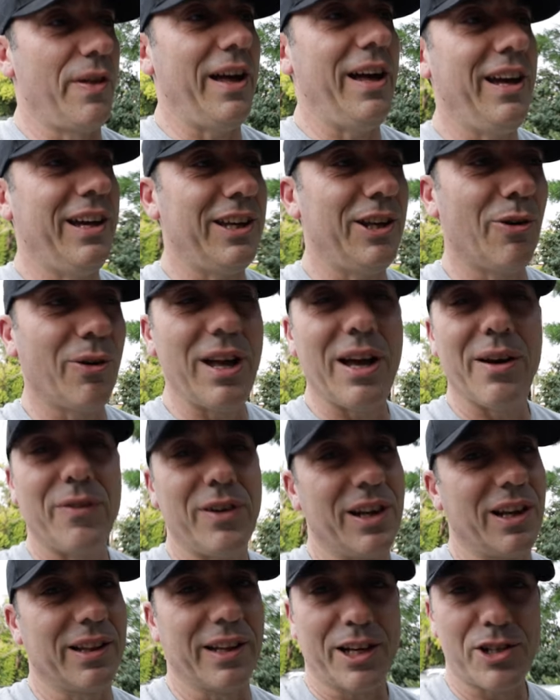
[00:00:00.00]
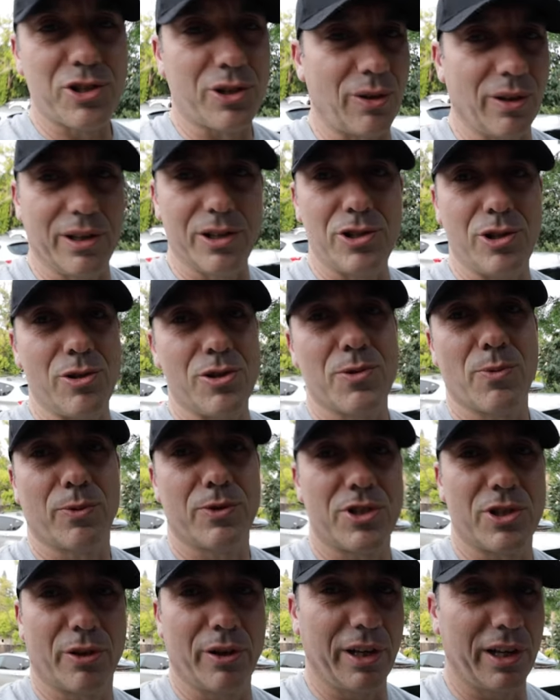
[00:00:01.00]
that you don't have any electrical issues
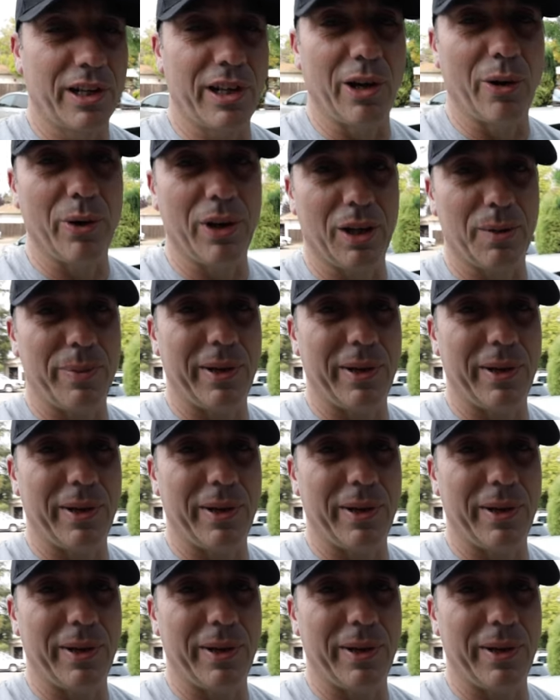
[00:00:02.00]
during coating